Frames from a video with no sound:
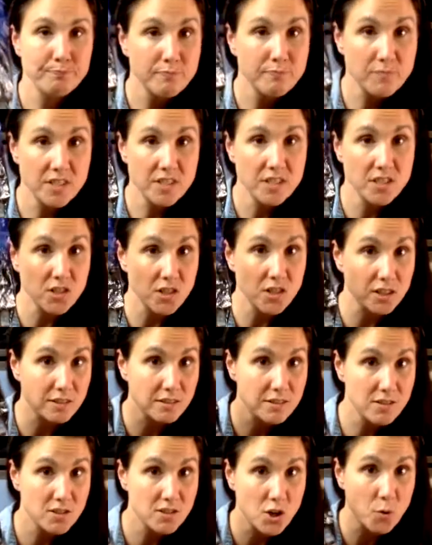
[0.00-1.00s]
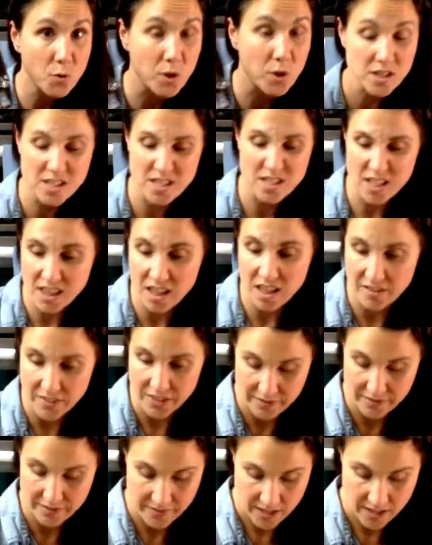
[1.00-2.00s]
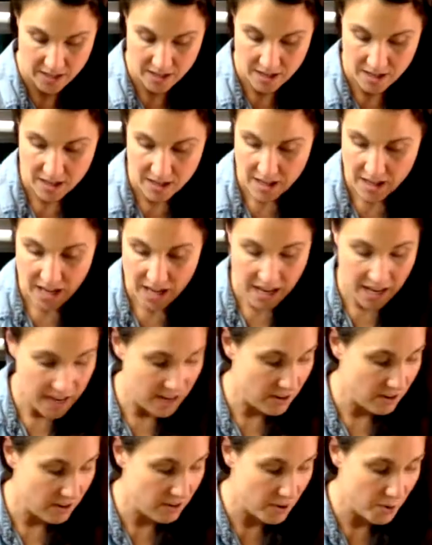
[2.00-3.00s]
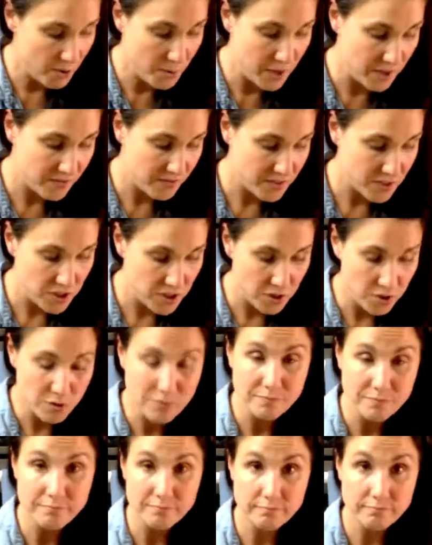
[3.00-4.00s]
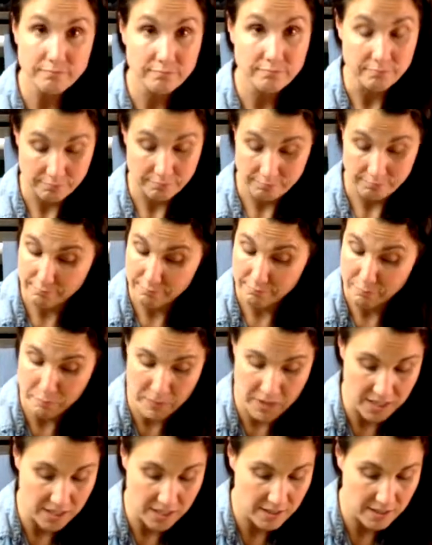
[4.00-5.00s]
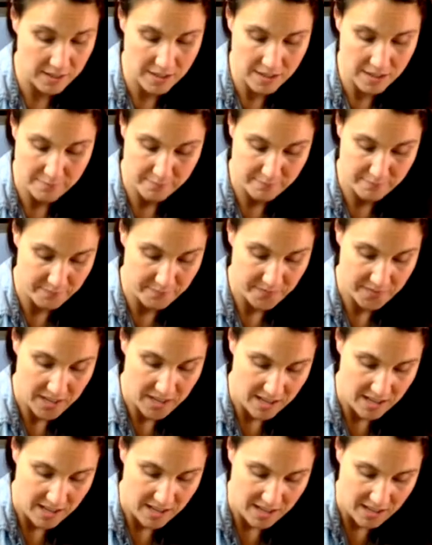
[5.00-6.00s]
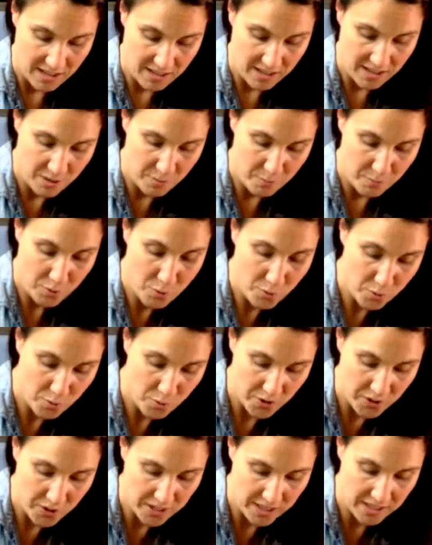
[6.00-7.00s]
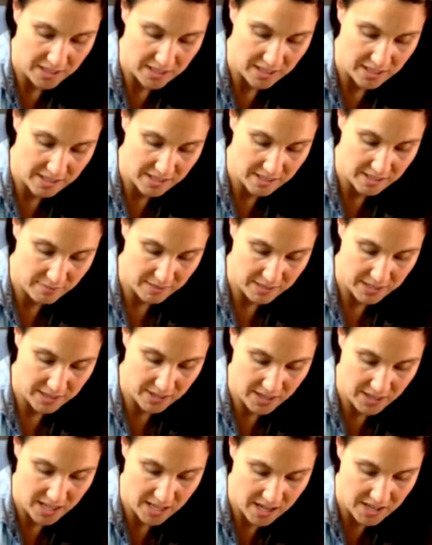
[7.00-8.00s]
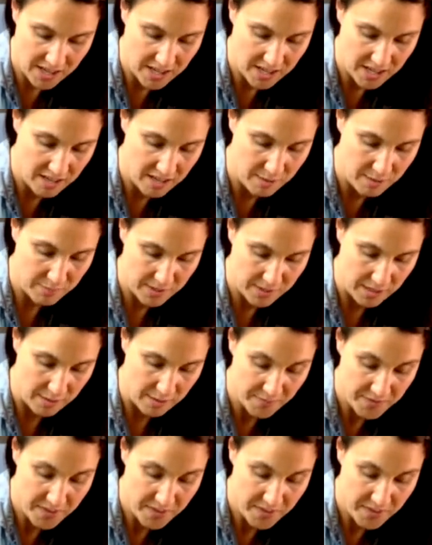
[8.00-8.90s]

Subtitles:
Sea salt, Saltworks, love it. And now all we have to do, mix it up. Look how cool this looks. Wait till the onion comes up.